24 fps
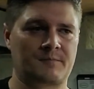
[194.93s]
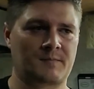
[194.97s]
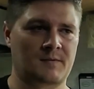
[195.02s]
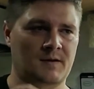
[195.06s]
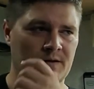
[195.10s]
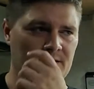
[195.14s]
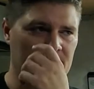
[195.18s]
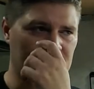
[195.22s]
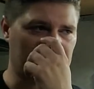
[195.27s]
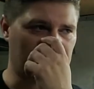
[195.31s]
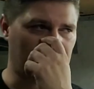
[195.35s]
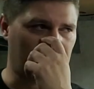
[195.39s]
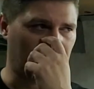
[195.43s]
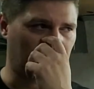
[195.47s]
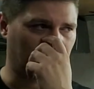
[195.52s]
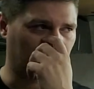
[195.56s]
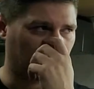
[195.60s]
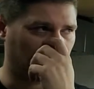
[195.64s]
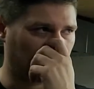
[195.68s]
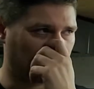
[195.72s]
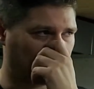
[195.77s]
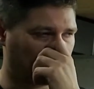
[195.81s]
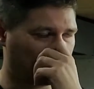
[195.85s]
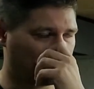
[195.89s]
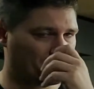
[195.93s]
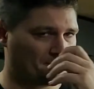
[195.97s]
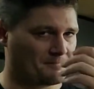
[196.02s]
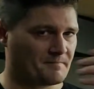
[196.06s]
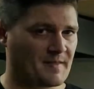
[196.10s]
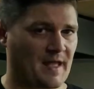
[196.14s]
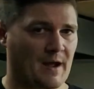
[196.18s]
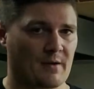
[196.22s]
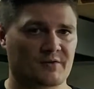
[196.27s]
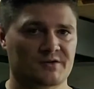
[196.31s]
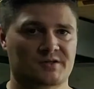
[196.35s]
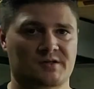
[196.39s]
So
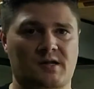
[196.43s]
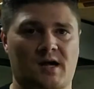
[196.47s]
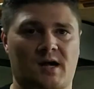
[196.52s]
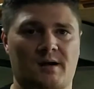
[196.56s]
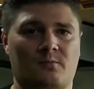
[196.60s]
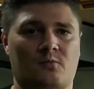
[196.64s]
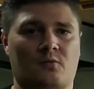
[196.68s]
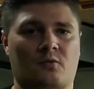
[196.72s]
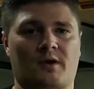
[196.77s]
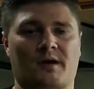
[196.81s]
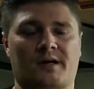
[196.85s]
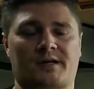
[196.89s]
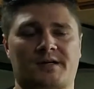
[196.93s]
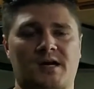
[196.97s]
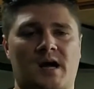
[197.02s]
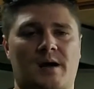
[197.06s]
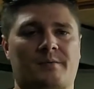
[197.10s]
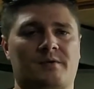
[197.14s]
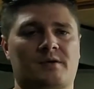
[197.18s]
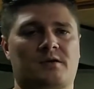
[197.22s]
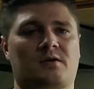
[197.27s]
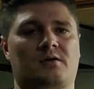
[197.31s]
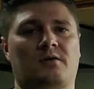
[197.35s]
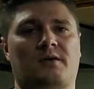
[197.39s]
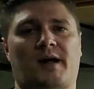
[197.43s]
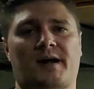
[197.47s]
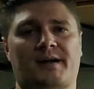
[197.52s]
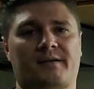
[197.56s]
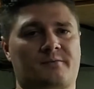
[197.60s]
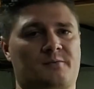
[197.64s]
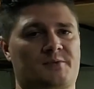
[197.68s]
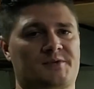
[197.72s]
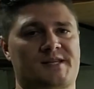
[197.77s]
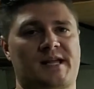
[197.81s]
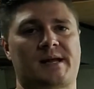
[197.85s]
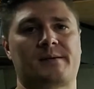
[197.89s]
that was a lot more economical. I
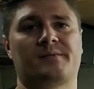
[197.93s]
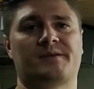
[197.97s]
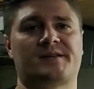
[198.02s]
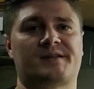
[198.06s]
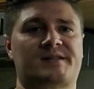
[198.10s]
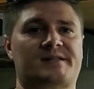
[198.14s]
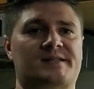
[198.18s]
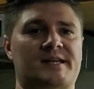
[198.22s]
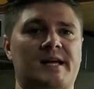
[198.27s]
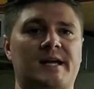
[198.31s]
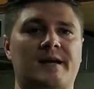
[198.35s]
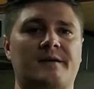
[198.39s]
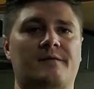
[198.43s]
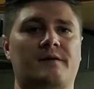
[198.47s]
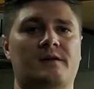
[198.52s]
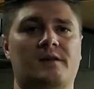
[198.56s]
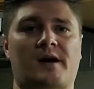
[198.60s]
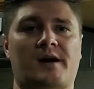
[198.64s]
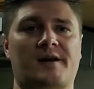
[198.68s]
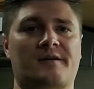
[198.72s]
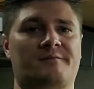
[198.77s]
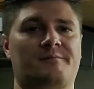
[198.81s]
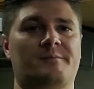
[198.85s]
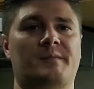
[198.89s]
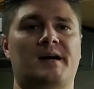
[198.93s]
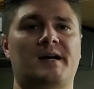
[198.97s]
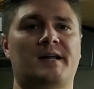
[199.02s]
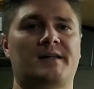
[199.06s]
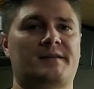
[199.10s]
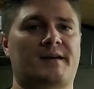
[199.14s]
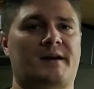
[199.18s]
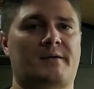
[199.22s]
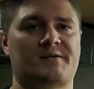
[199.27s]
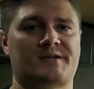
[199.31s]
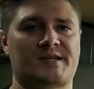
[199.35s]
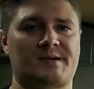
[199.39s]
was able to save a lot of money
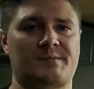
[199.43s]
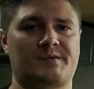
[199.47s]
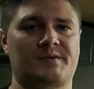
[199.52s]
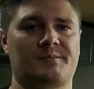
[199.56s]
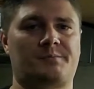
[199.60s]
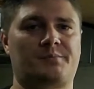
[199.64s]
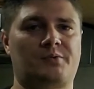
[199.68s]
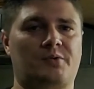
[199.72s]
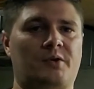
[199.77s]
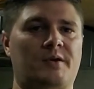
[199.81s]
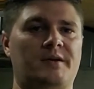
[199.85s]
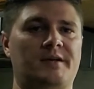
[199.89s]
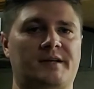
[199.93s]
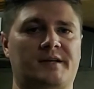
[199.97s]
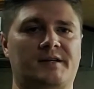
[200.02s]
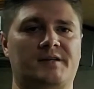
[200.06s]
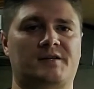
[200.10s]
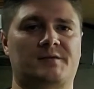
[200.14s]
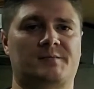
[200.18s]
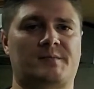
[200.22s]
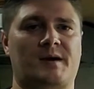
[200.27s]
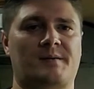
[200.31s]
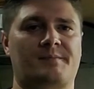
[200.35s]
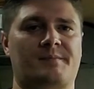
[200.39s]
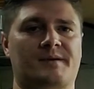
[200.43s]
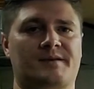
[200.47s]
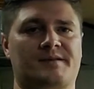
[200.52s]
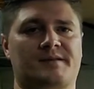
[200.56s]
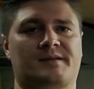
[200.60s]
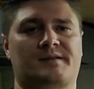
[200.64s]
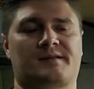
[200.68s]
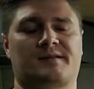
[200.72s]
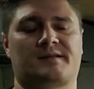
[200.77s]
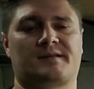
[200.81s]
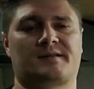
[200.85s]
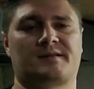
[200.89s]
that I was able to put into my
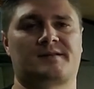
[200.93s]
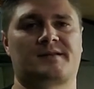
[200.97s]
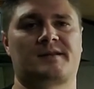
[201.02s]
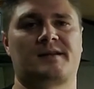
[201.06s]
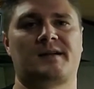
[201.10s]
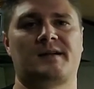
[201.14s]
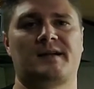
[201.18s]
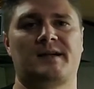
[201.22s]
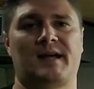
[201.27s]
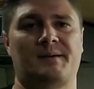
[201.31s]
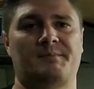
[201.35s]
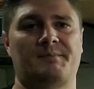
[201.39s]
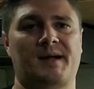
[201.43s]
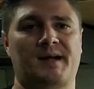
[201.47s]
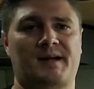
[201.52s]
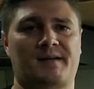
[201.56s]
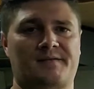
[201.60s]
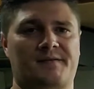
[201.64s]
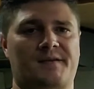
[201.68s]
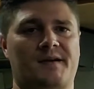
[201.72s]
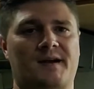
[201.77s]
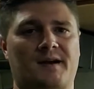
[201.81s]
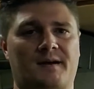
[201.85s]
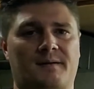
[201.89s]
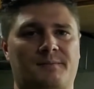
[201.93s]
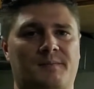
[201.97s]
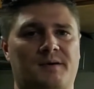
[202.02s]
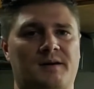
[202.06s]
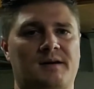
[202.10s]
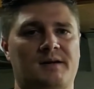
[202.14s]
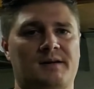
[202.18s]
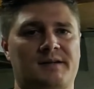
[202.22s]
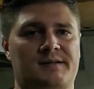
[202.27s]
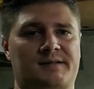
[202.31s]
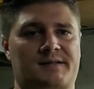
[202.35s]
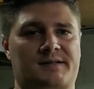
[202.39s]
businesses and make them
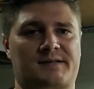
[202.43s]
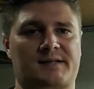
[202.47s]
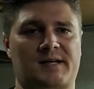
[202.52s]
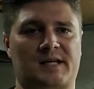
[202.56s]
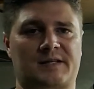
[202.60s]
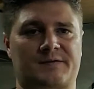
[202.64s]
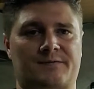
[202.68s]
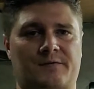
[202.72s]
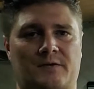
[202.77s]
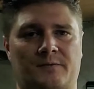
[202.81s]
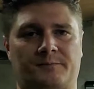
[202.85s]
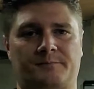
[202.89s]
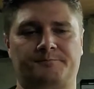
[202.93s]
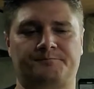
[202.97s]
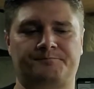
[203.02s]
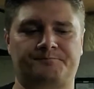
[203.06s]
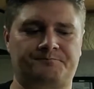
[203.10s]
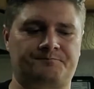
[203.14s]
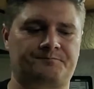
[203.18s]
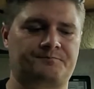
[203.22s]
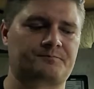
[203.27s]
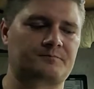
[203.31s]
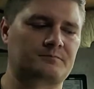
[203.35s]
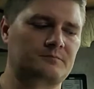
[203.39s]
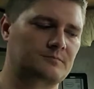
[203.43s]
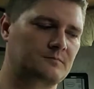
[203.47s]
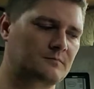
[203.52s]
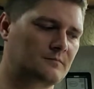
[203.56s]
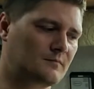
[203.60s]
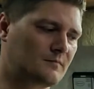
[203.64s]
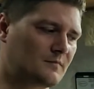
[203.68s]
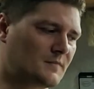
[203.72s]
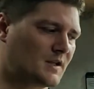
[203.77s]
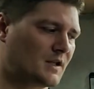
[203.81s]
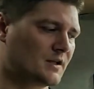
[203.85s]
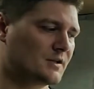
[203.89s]
successful.
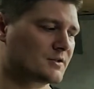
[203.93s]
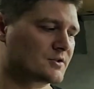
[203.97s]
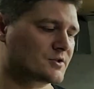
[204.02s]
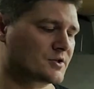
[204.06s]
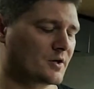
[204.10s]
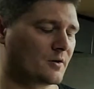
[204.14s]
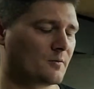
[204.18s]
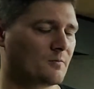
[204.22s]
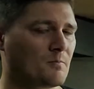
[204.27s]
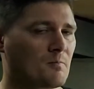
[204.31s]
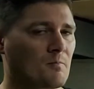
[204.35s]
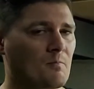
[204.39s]
So